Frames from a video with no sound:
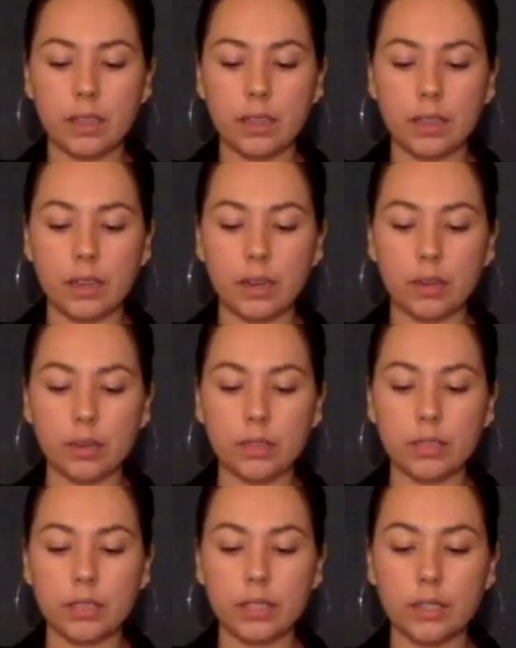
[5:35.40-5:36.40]
The hours
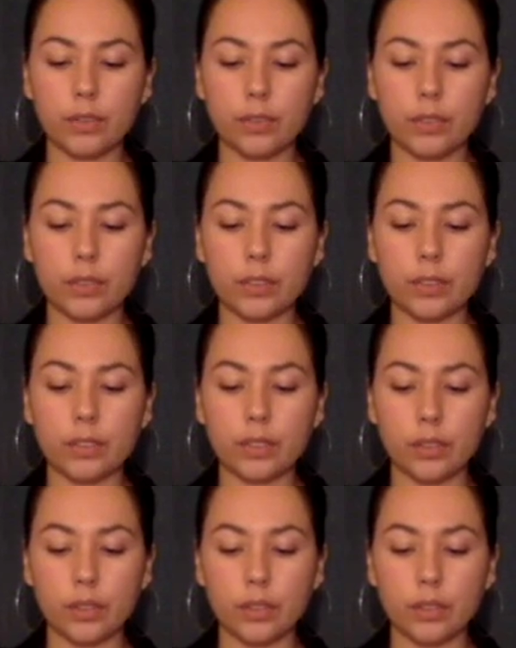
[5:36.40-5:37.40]
here feel
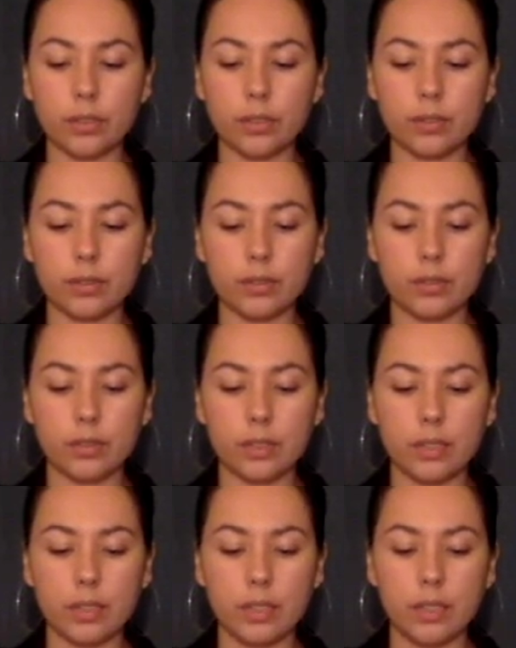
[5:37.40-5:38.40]
eternal.
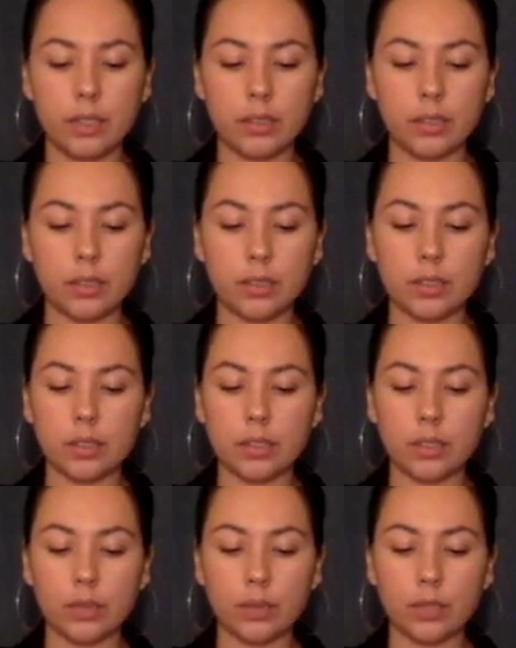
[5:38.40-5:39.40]
There is
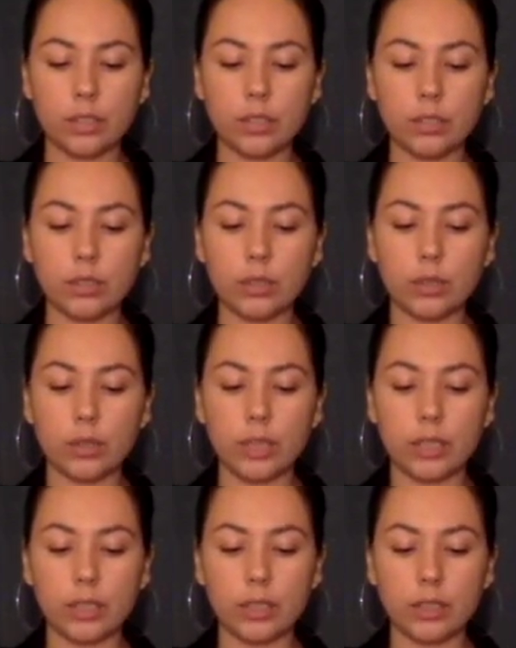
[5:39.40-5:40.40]
nothing for us to do
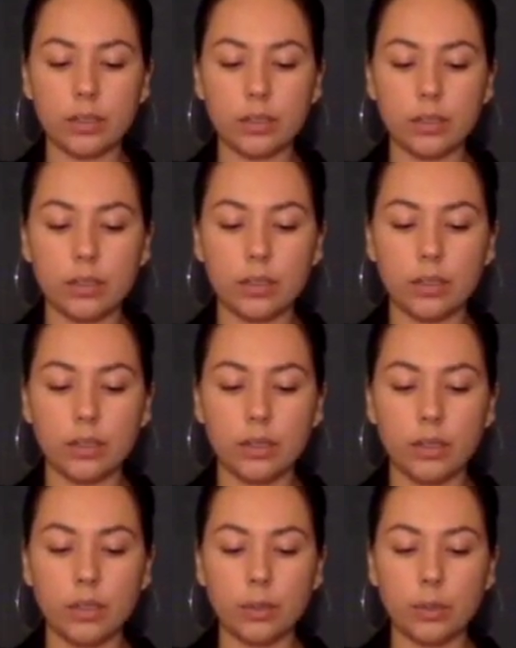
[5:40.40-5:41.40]
here.
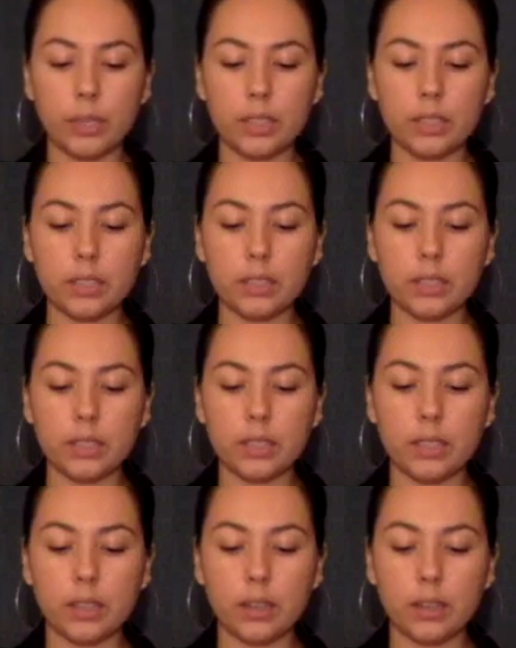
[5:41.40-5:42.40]
We can just
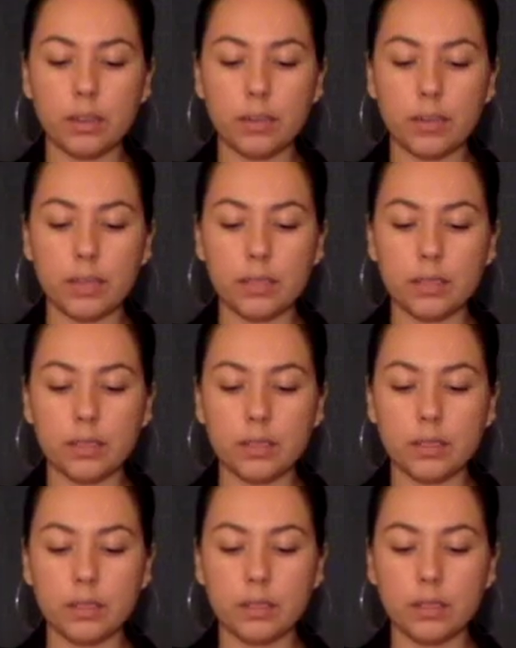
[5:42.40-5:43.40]
sit on our mats.
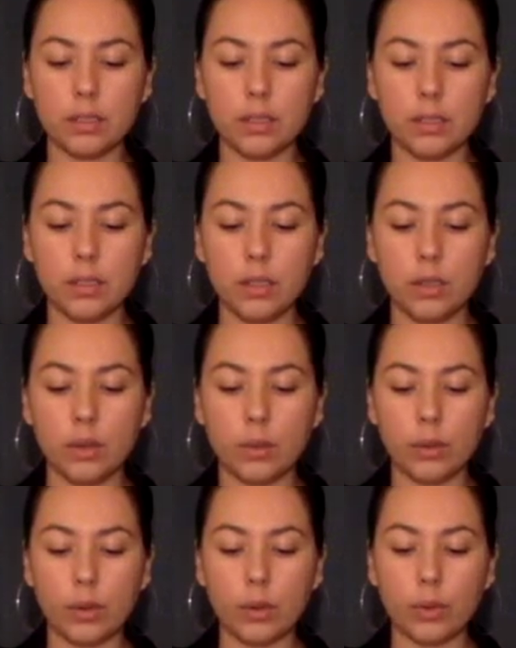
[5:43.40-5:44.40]

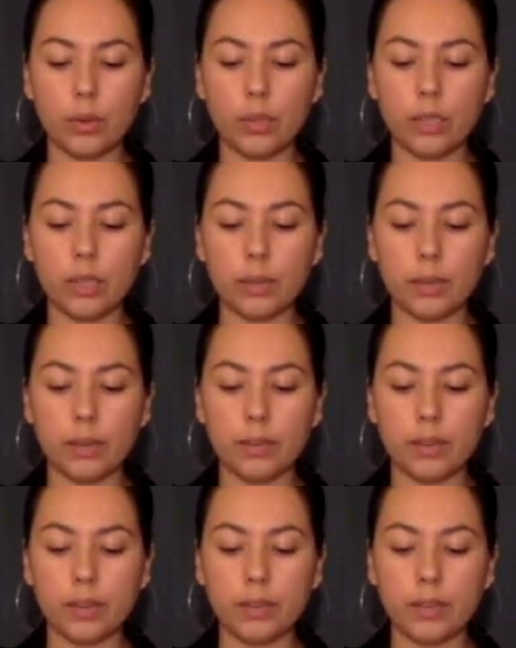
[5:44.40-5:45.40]
We are woken up at
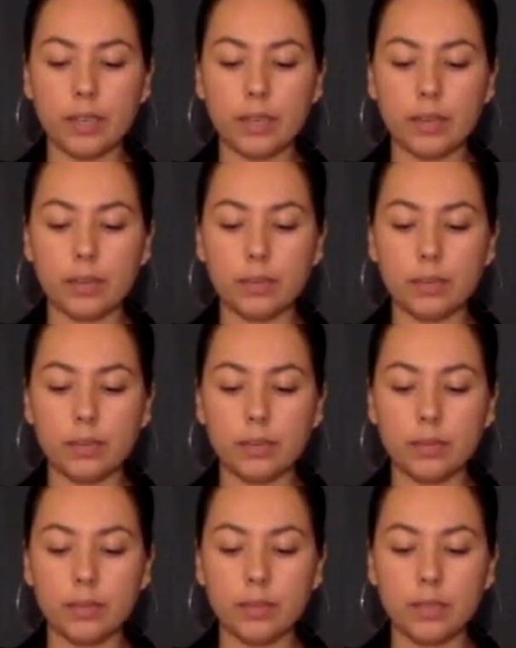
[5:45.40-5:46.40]
5 a.m.
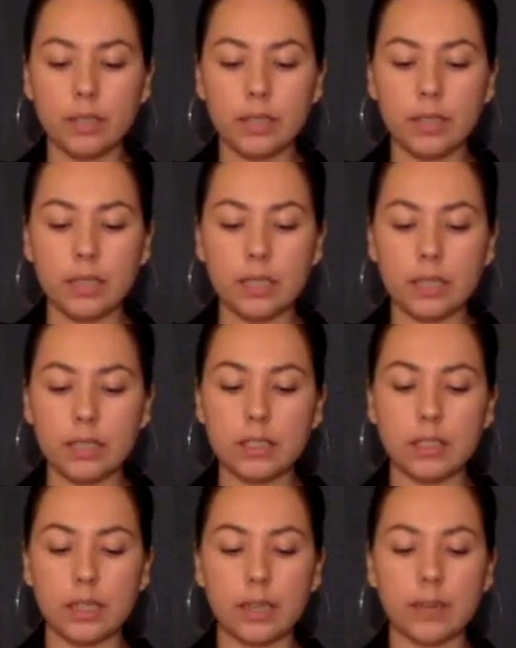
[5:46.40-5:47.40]
each
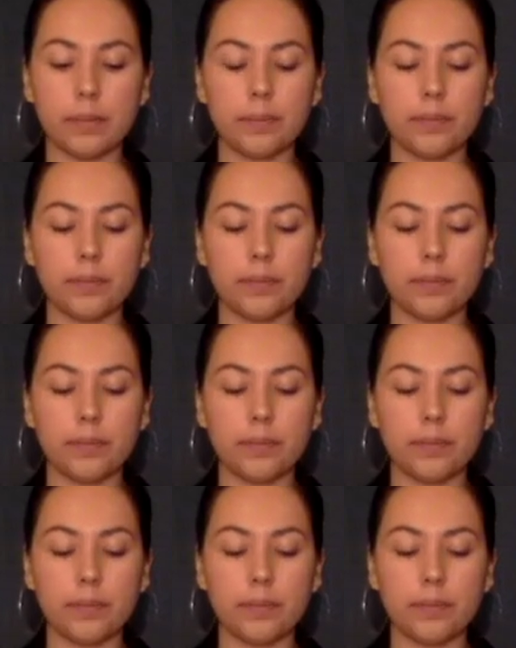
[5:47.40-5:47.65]
day.